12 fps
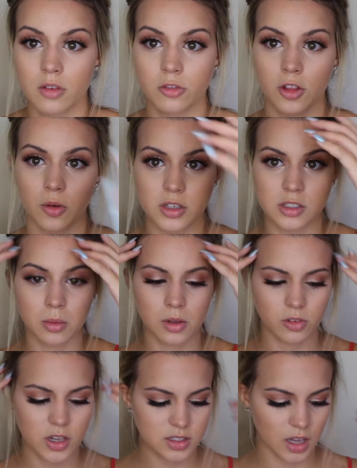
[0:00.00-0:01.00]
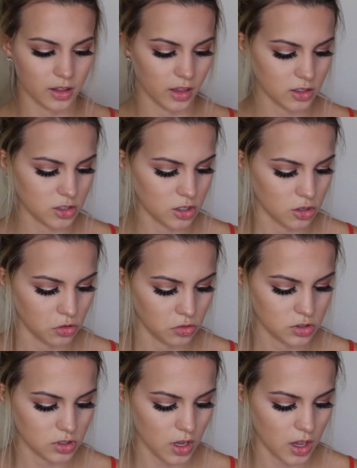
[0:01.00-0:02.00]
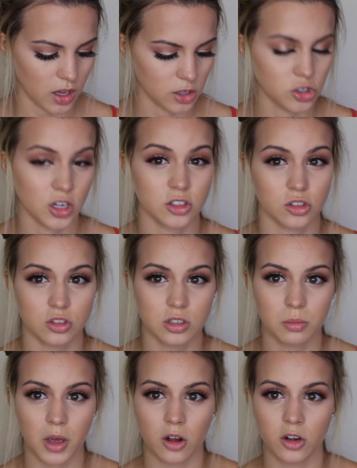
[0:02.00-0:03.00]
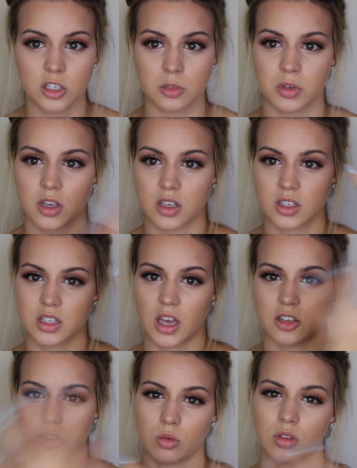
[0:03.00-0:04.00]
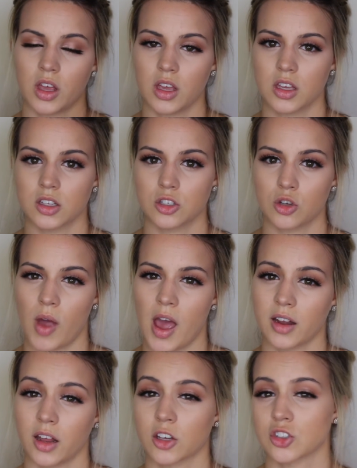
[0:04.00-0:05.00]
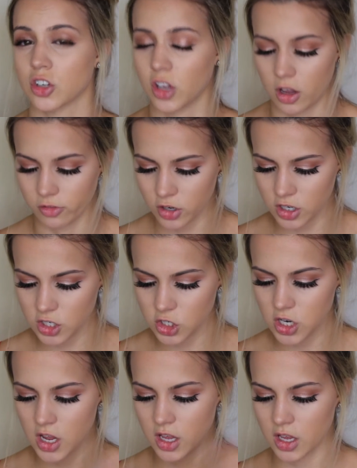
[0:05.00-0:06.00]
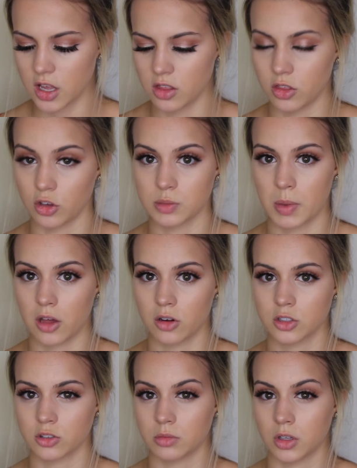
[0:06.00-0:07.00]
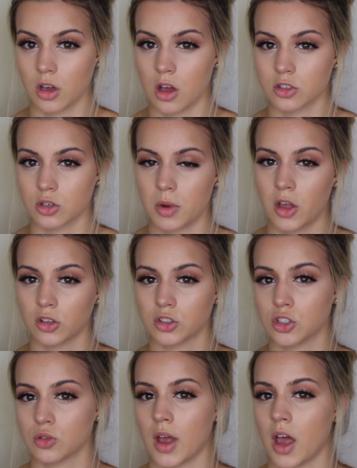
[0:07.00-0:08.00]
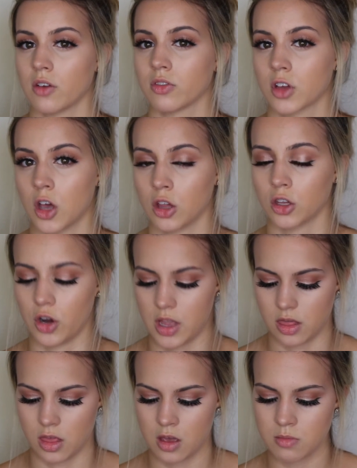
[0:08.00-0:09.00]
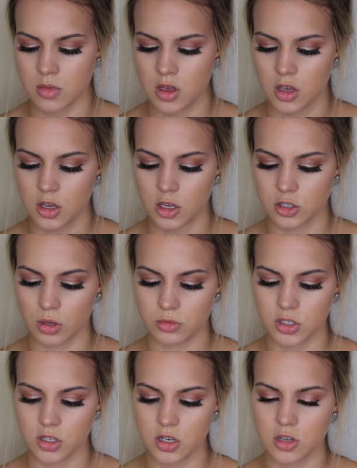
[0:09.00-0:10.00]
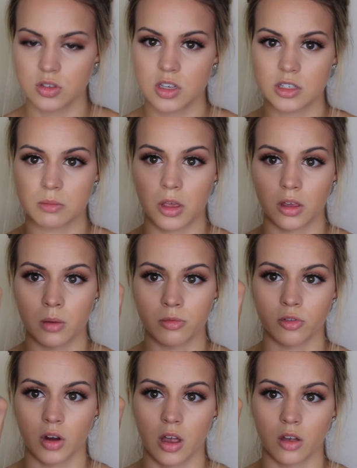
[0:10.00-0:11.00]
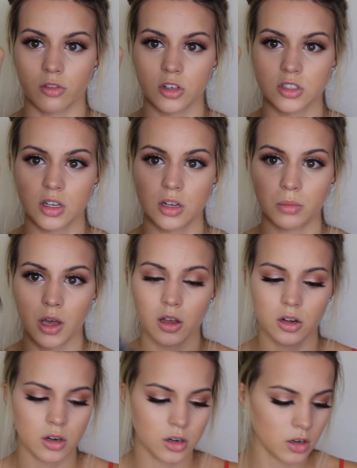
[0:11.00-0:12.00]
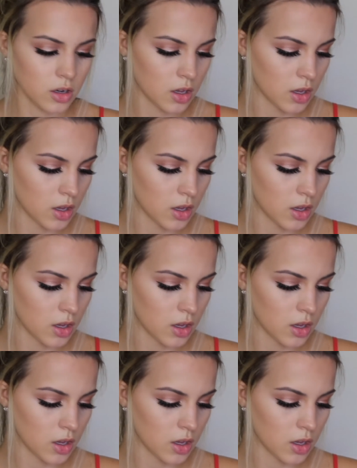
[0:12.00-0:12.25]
then for the rest of my face, I like to use a translucent powder just because I don't like to add extra coverage, and those powders from the contour palette do have color in them. So I'm just going to use this Makeup Forever setting powder,